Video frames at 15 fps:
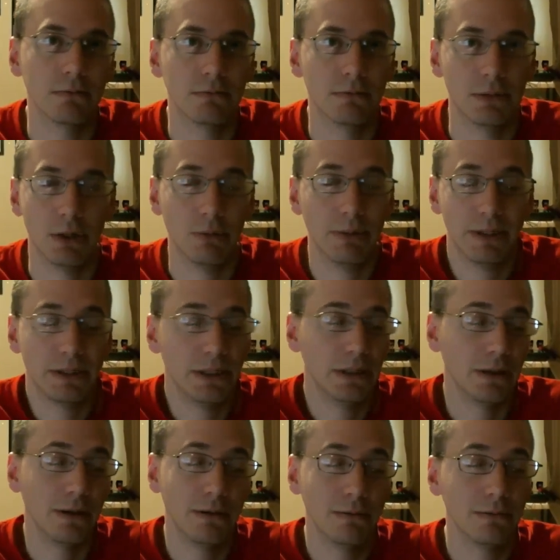no big
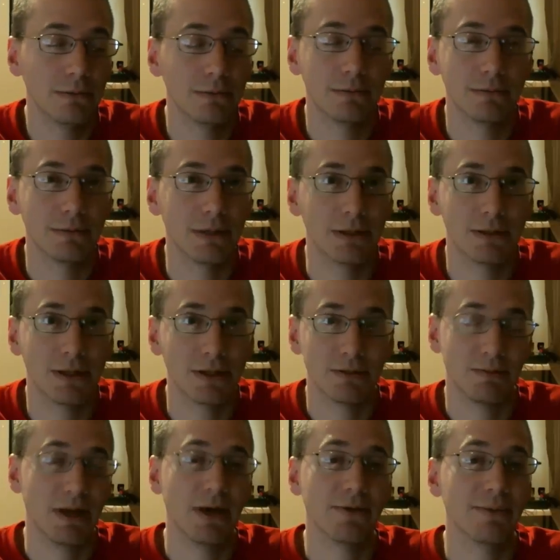deal. Doesn't
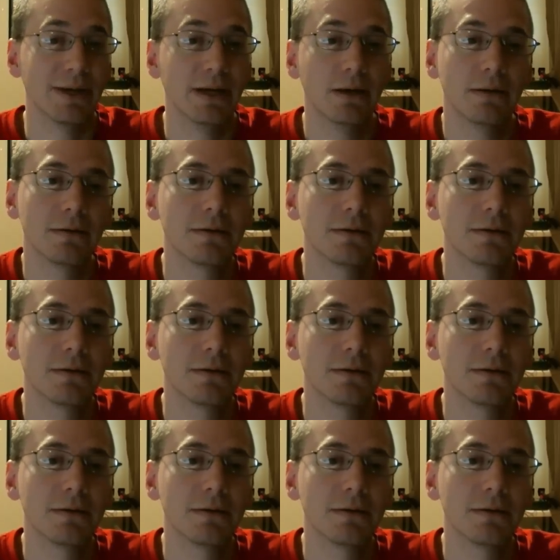bother me.